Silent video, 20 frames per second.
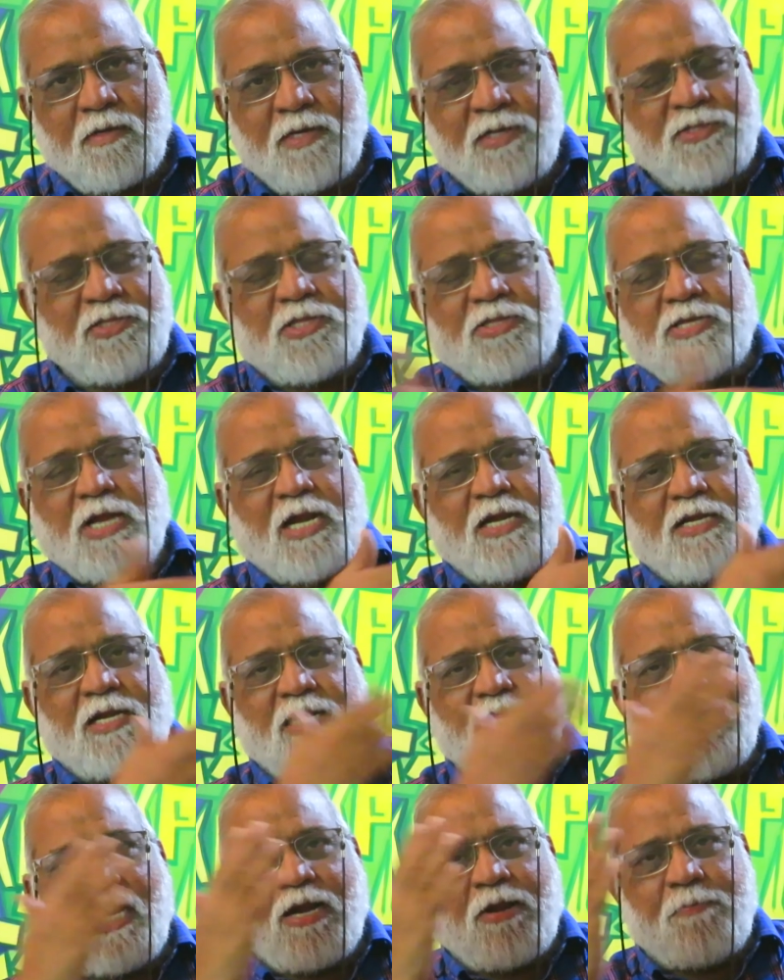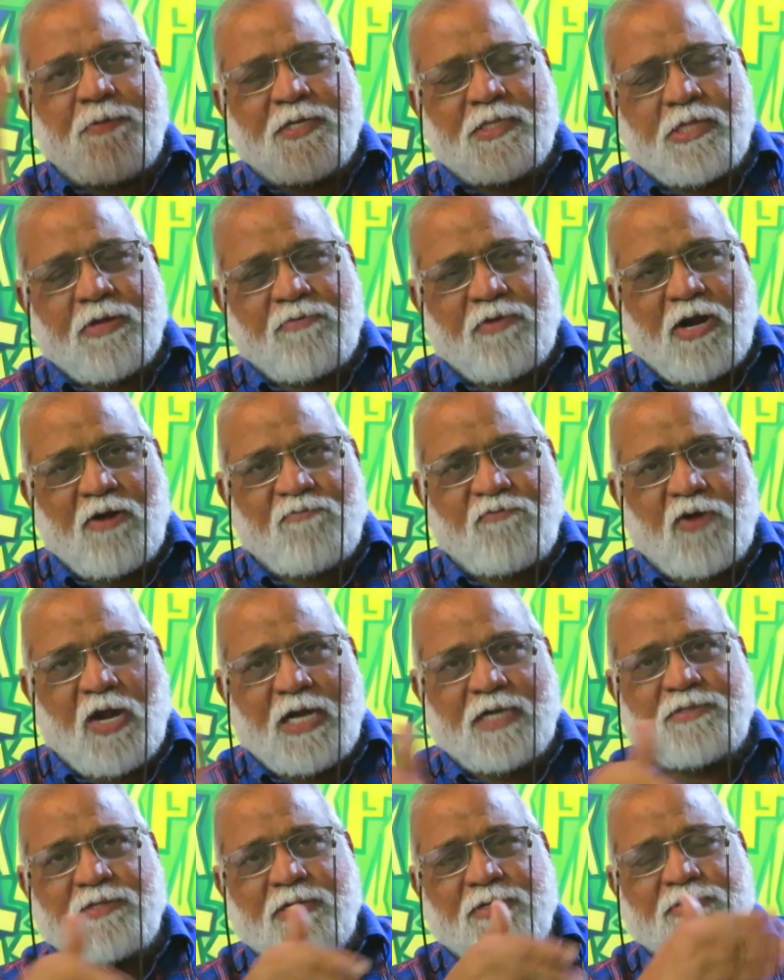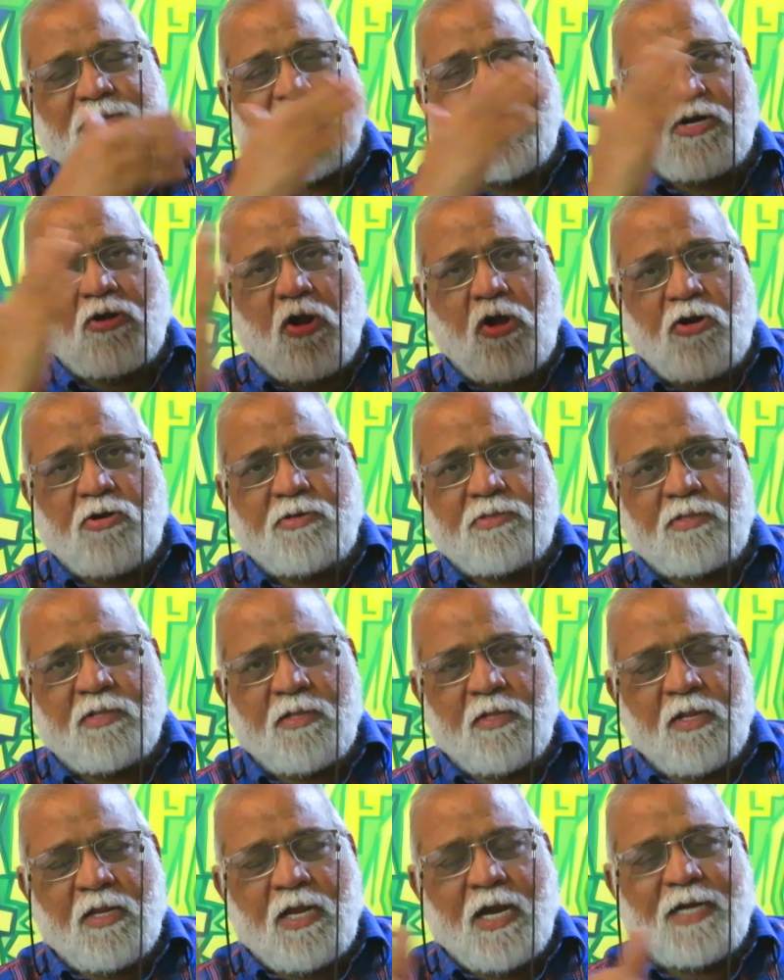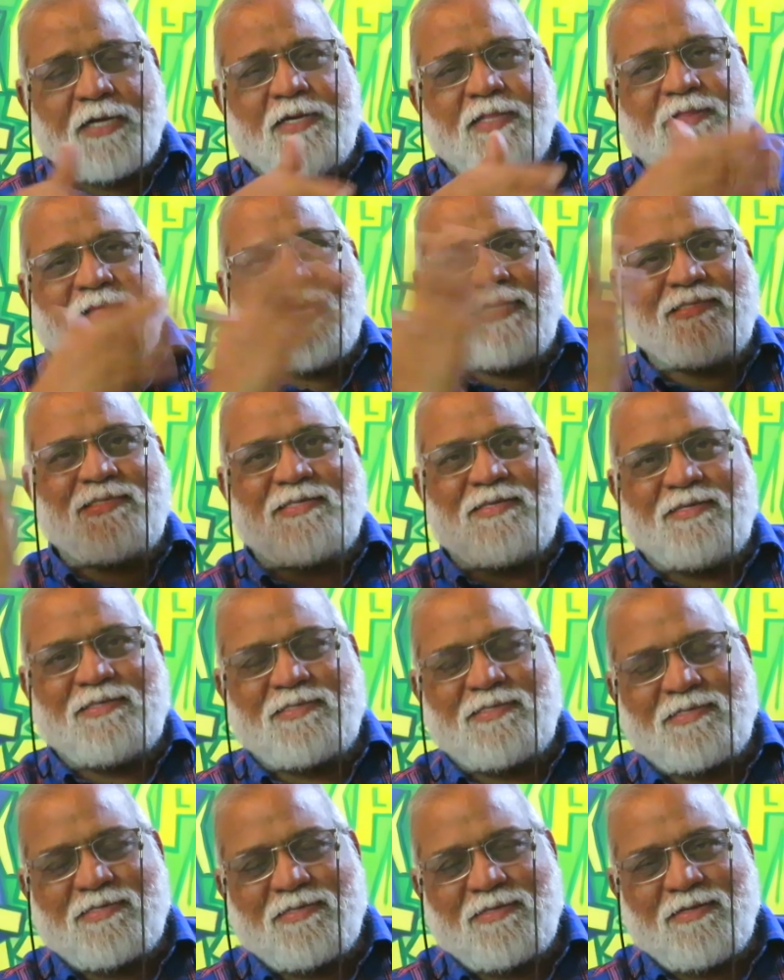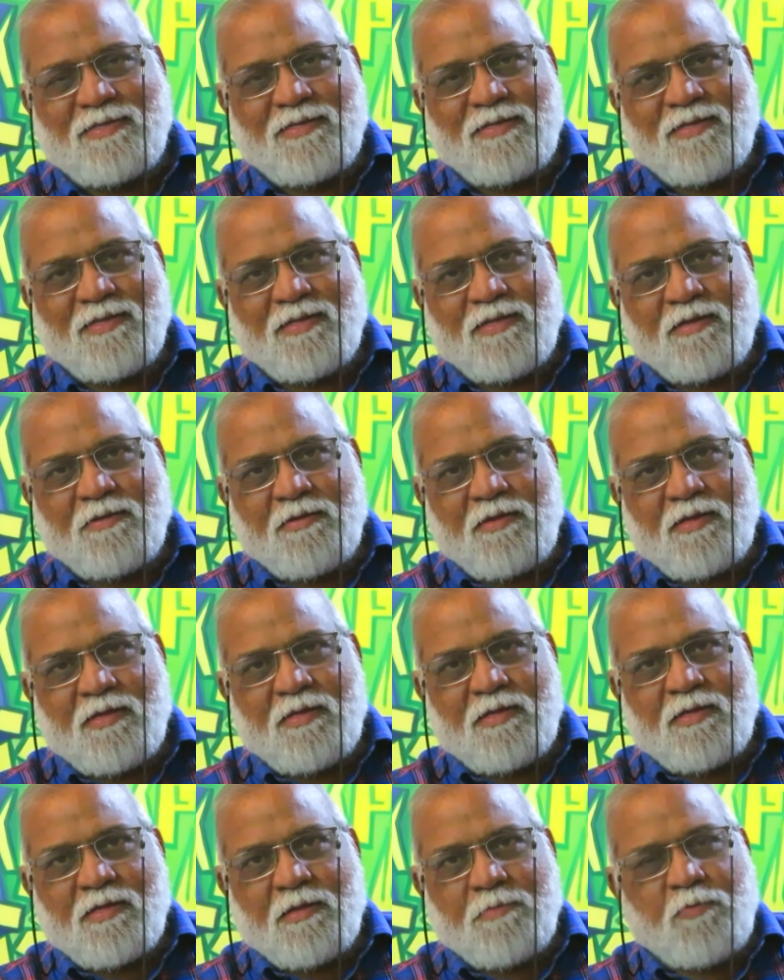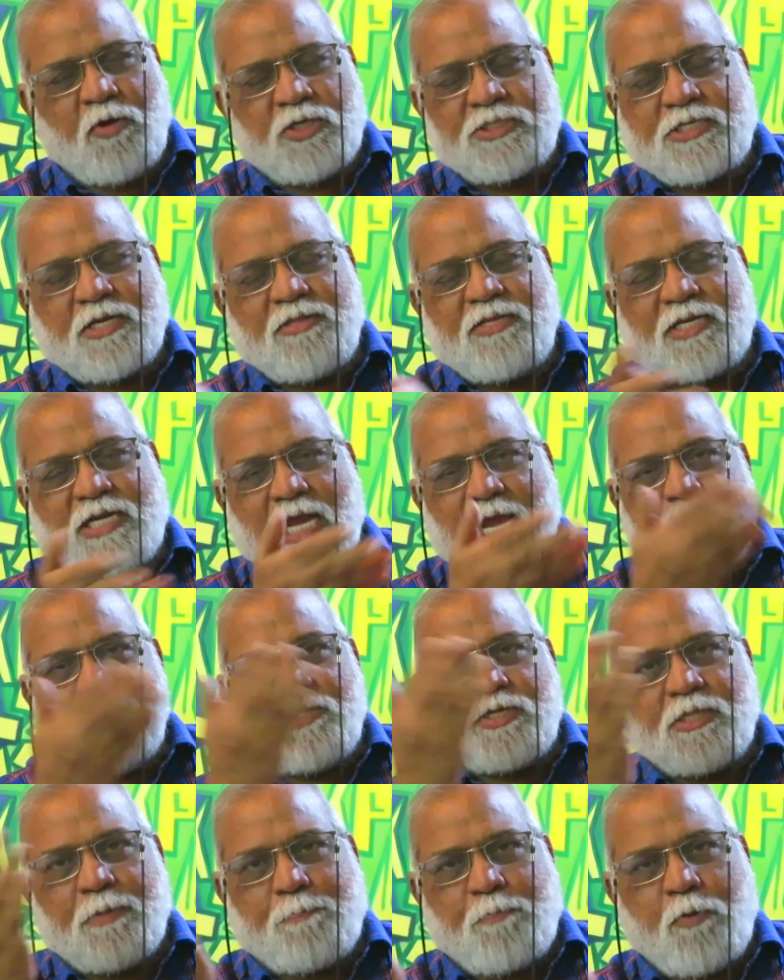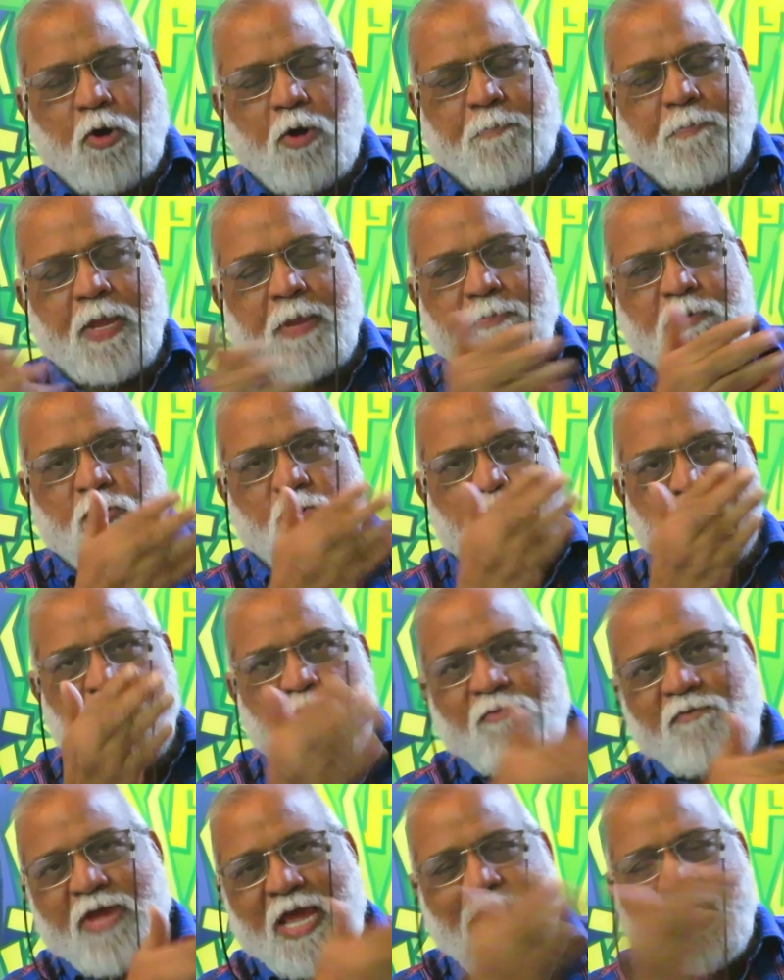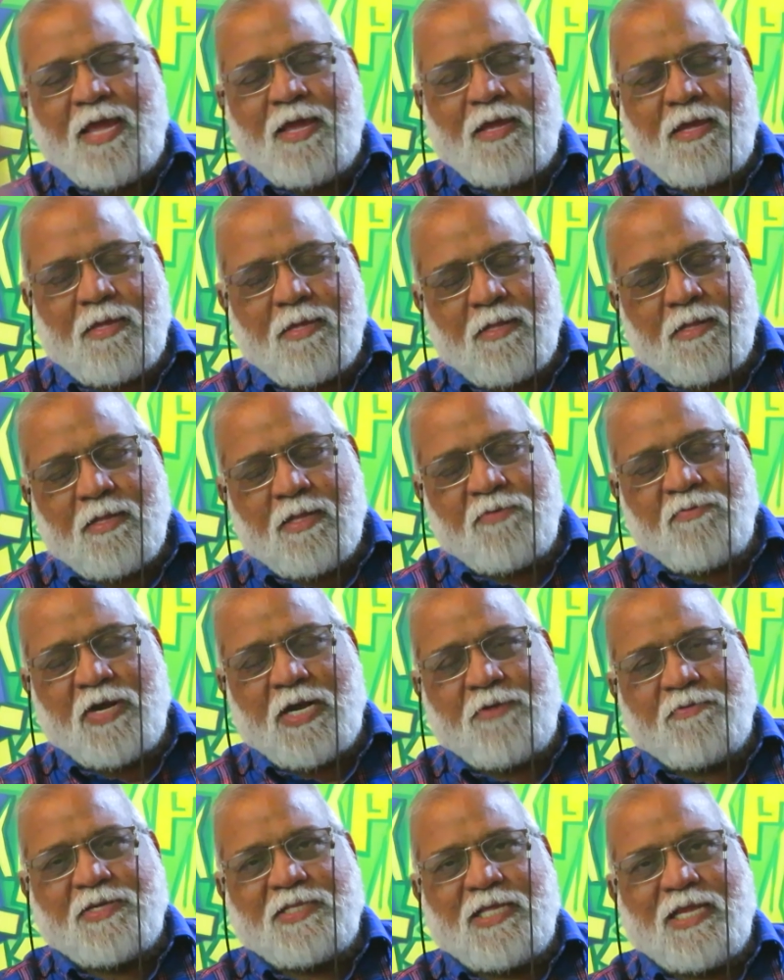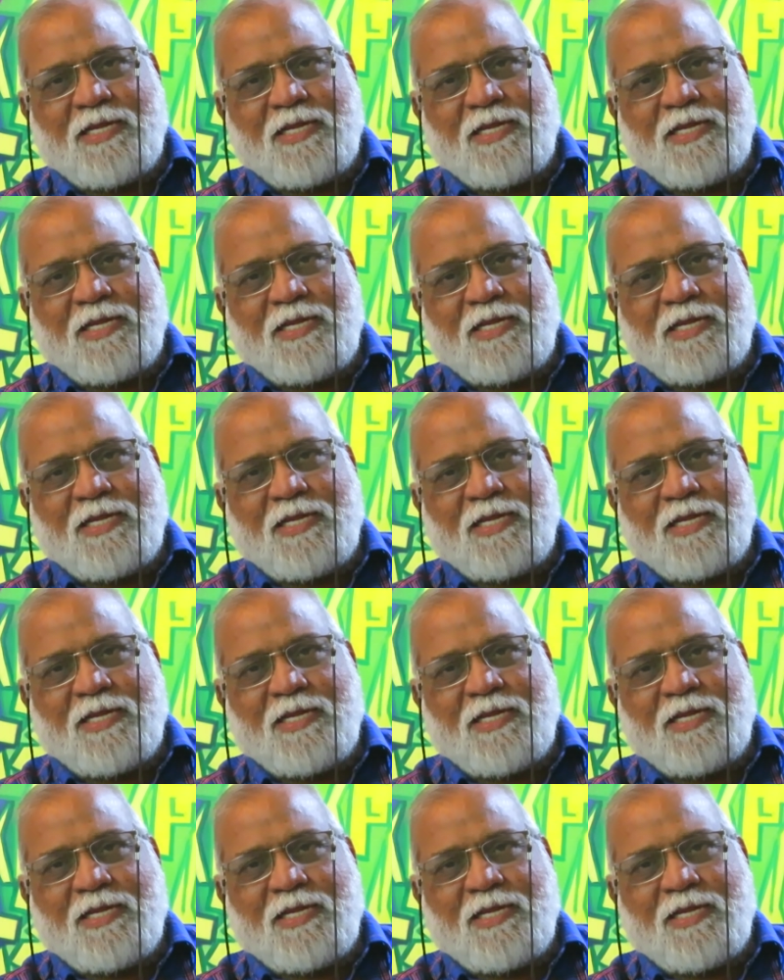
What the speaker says: In this country, there have been several floods and cyclones and disasters. Most of the time, it's the poor people who move away whenever